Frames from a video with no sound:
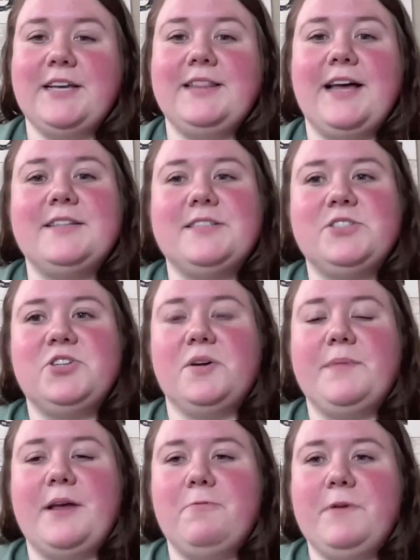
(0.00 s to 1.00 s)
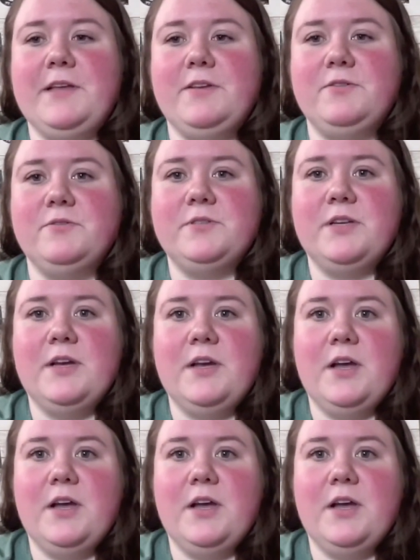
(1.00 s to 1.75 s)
like that's a term that we use